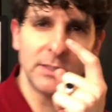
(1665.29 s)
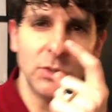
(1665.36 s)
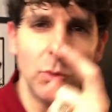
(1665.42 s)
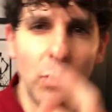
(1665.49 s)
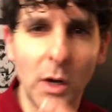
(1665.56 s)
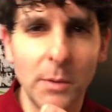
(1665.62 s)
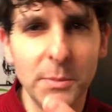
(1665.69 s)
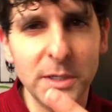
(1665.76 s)
you
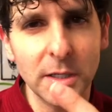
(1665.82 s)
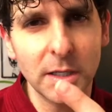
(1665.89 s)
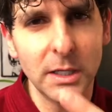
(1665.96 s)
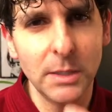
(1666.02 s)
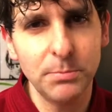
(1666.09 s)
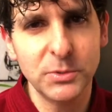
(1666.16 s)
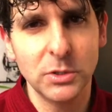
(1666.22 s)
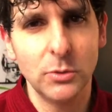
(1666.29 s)
want me to
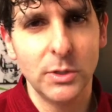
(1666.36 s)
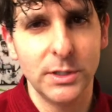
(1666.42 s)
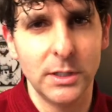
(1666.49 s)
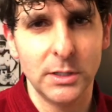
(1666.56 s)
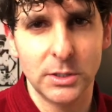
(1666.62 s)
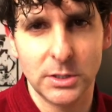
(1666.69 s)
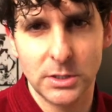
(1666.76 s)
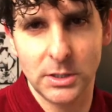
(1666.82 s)
keep doing
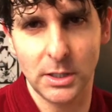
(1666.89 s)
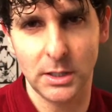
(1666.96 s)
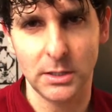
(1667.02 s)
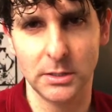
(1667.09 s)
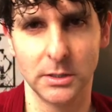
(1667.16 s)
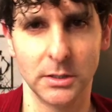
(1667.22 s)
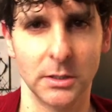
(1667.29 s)
this shit.